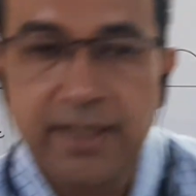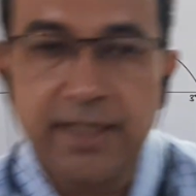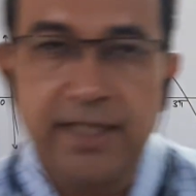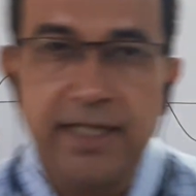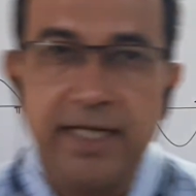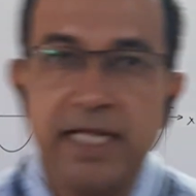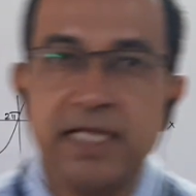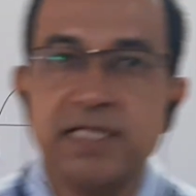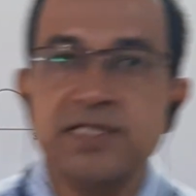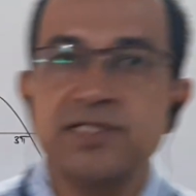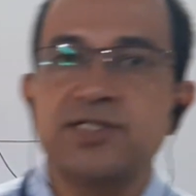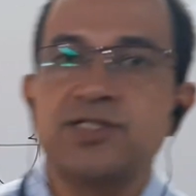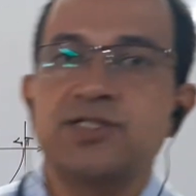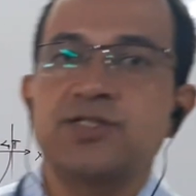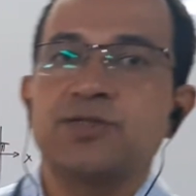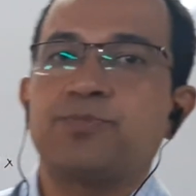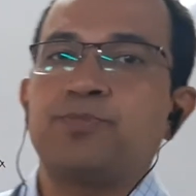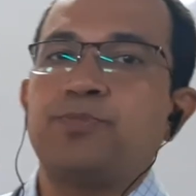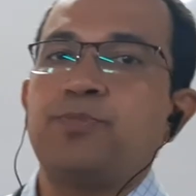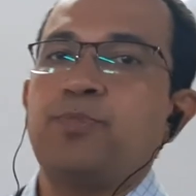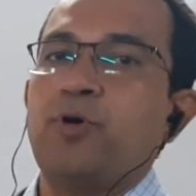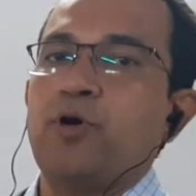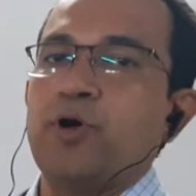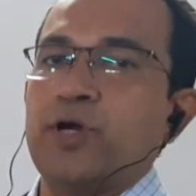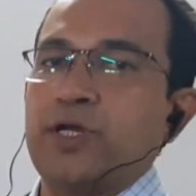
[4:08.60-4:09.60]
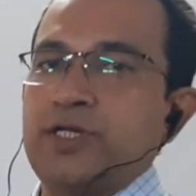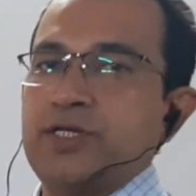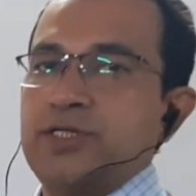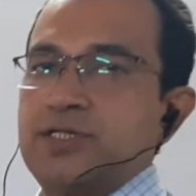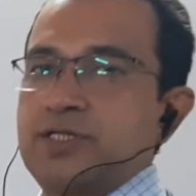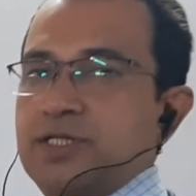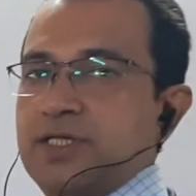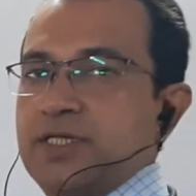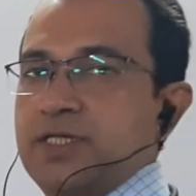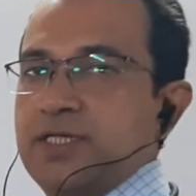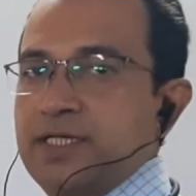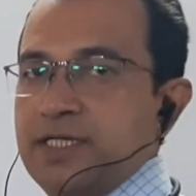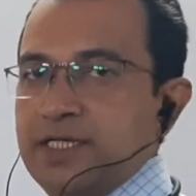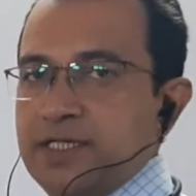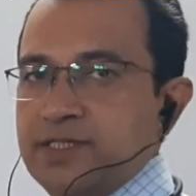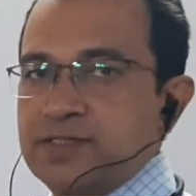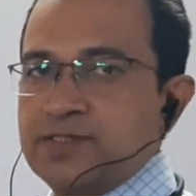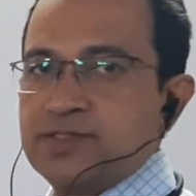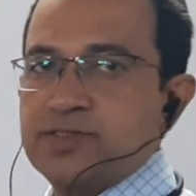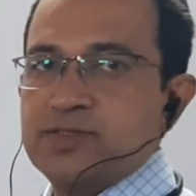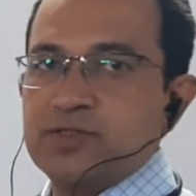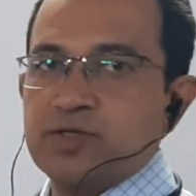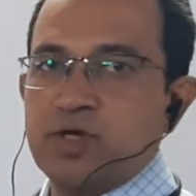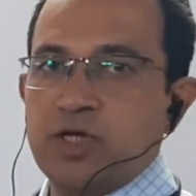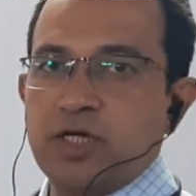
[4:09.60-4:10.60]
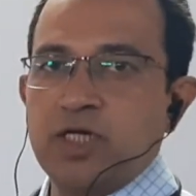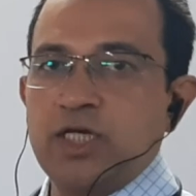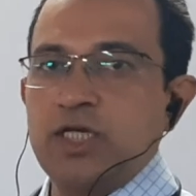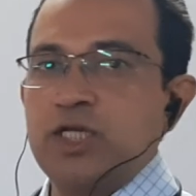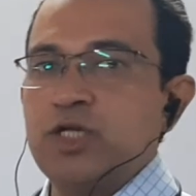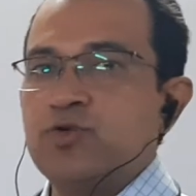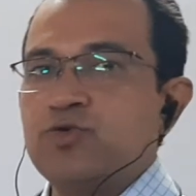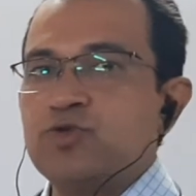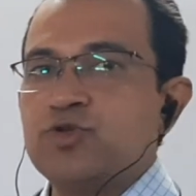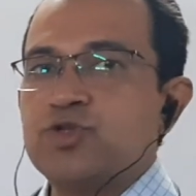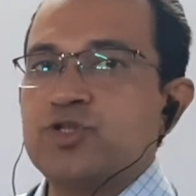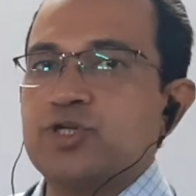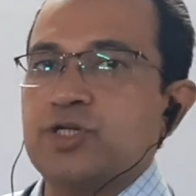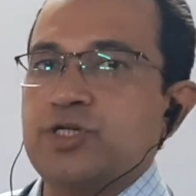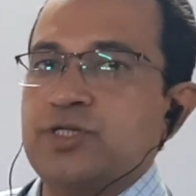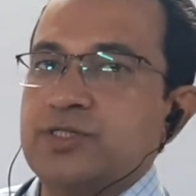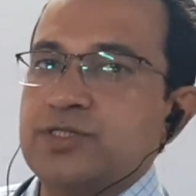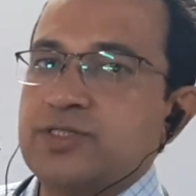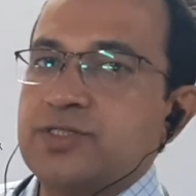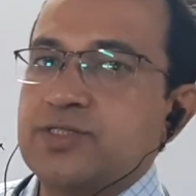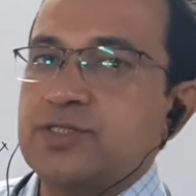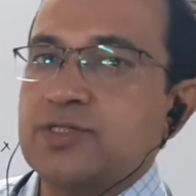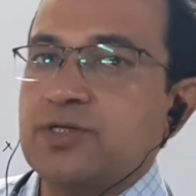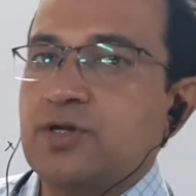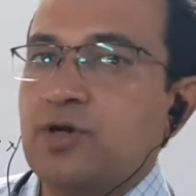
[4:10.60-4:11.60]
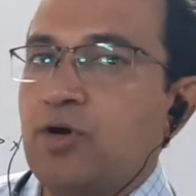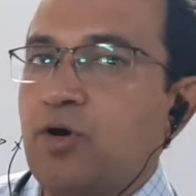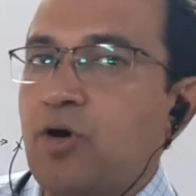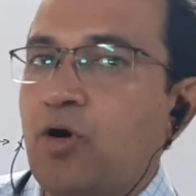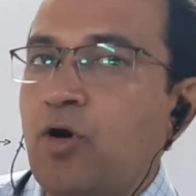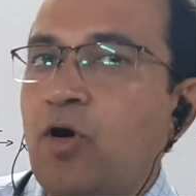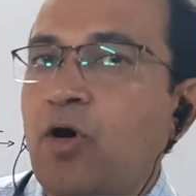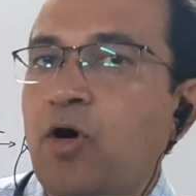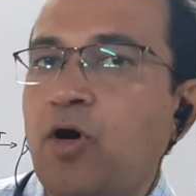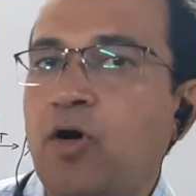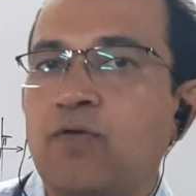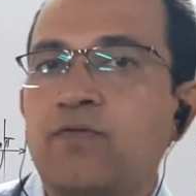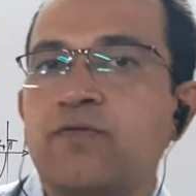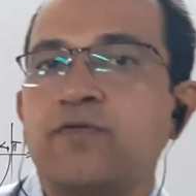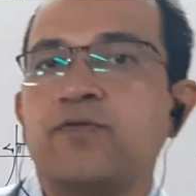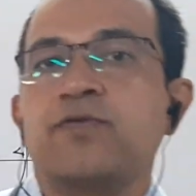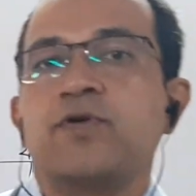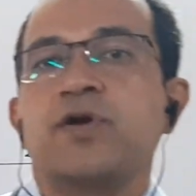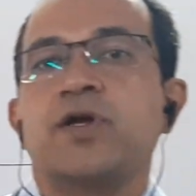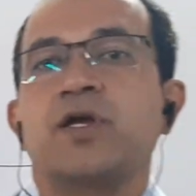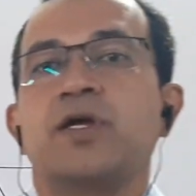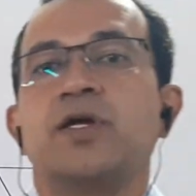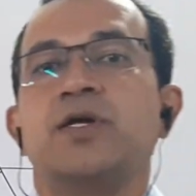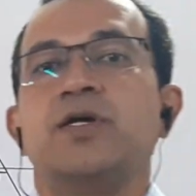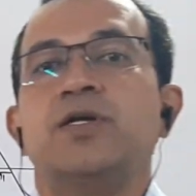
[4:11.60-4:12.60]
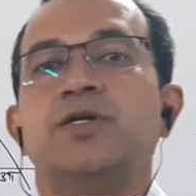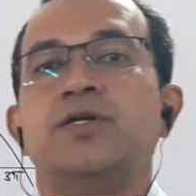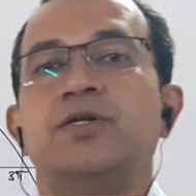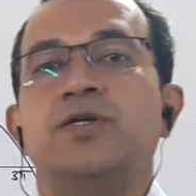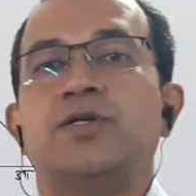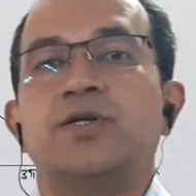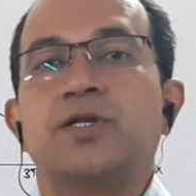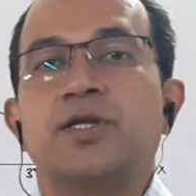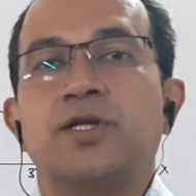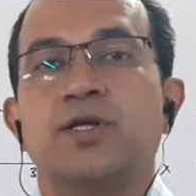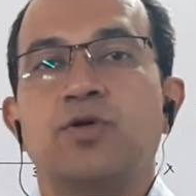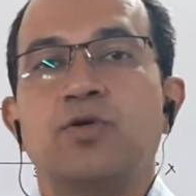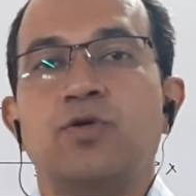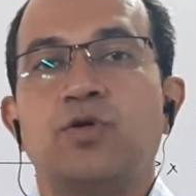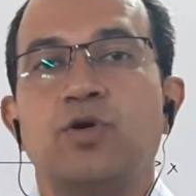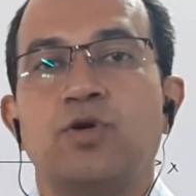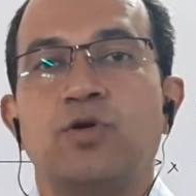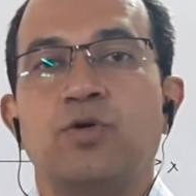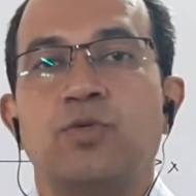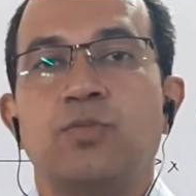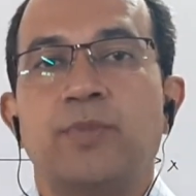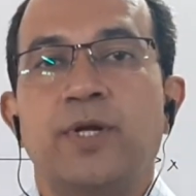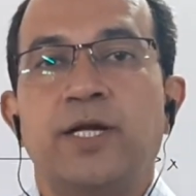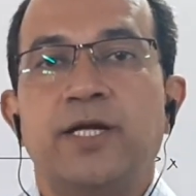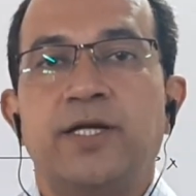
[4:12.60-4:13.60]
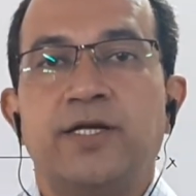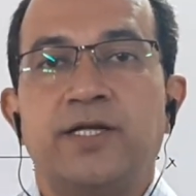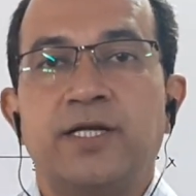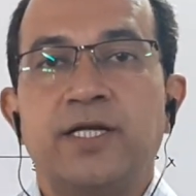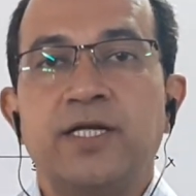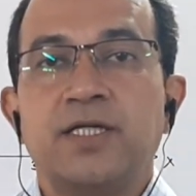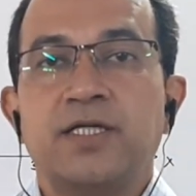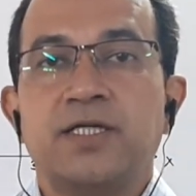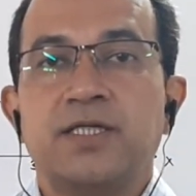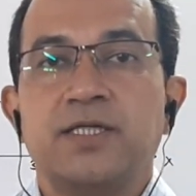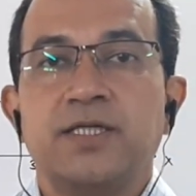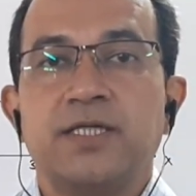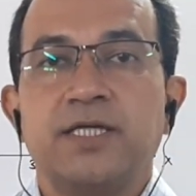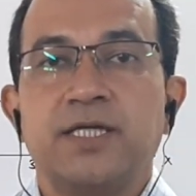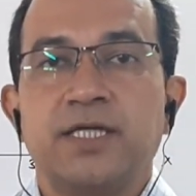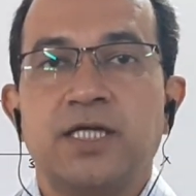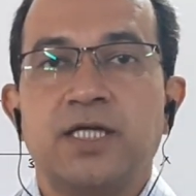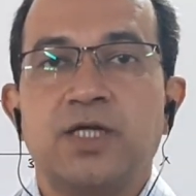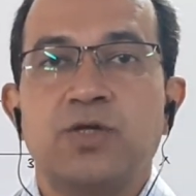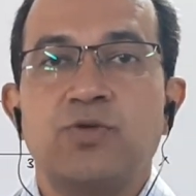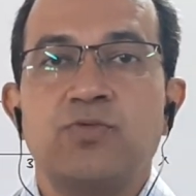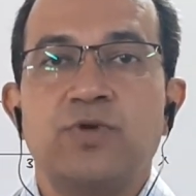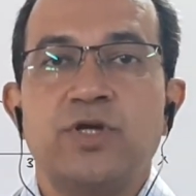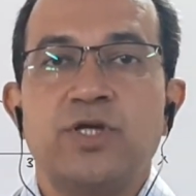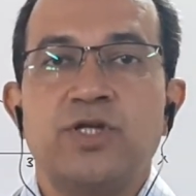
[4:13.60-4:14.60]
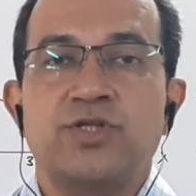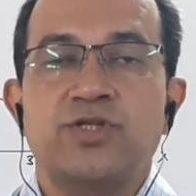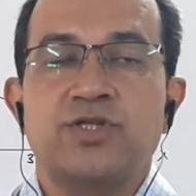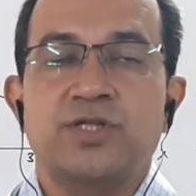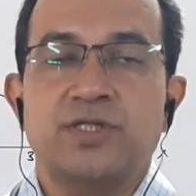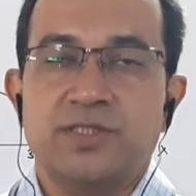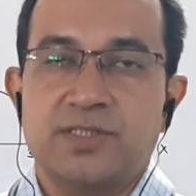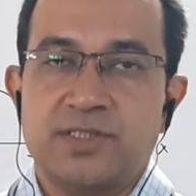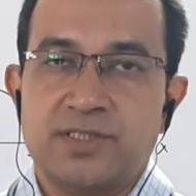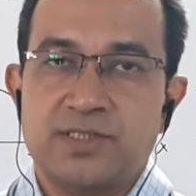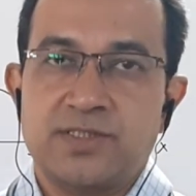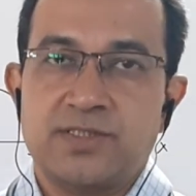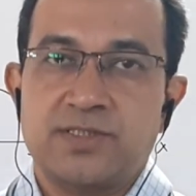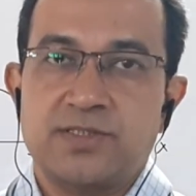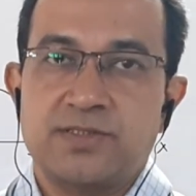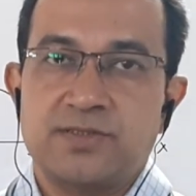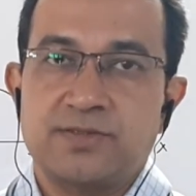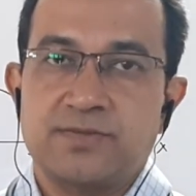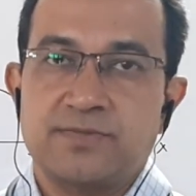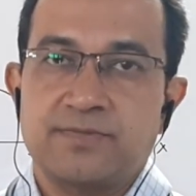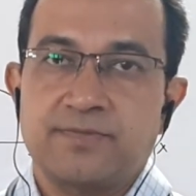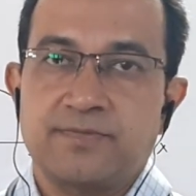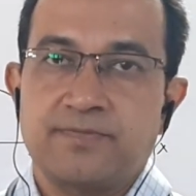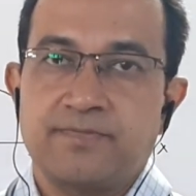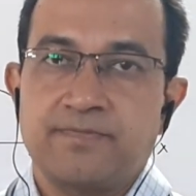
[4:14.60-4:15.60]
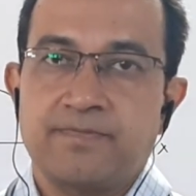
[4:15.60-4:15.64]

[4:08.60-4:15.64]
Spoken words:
next point is solutions of trigonometric equations.